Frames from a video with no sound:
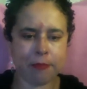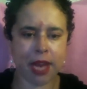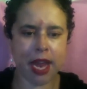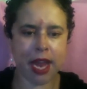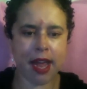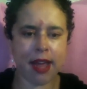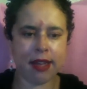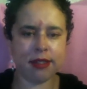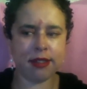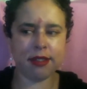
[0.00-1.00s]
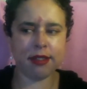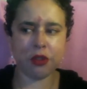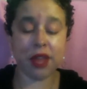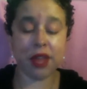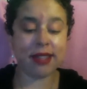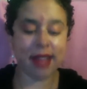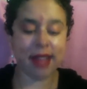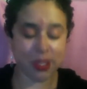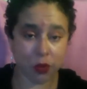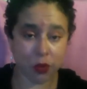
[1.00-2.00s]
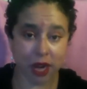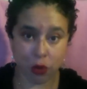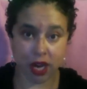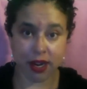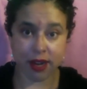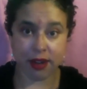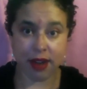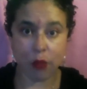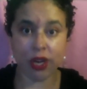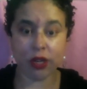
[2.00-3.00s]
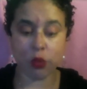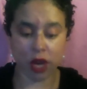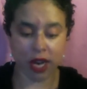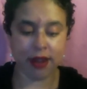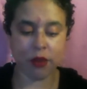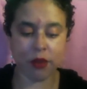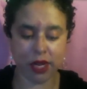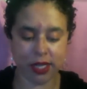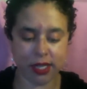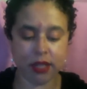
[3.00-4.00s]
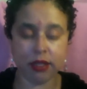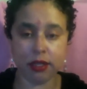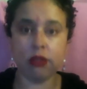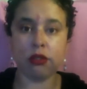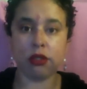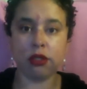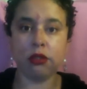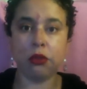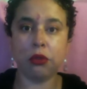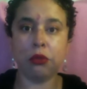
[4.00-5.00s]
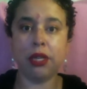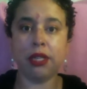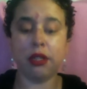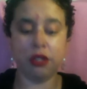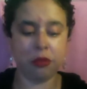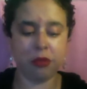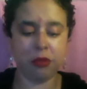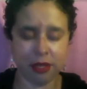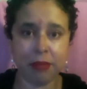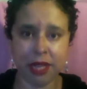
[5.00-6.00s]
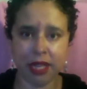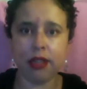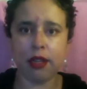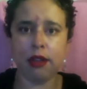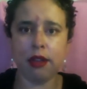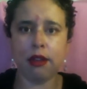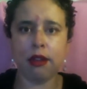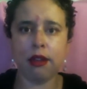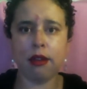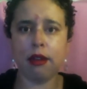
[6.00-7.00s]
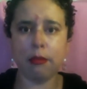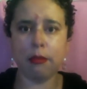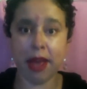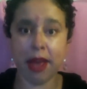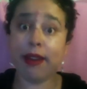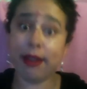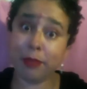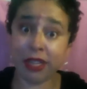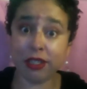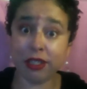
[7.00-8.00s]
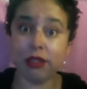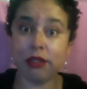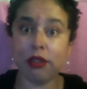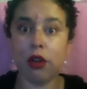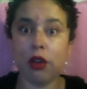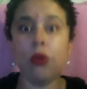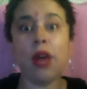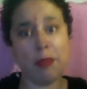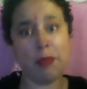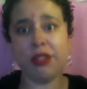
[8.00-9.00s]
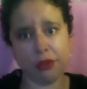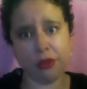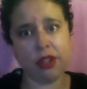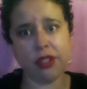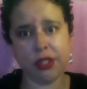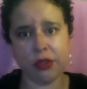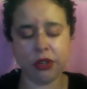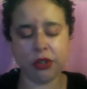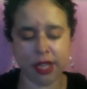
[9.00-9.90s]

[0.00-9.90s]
And so that's what I'm working on. I'm working on raising a little girl to be a badass bitch who happens to also understand the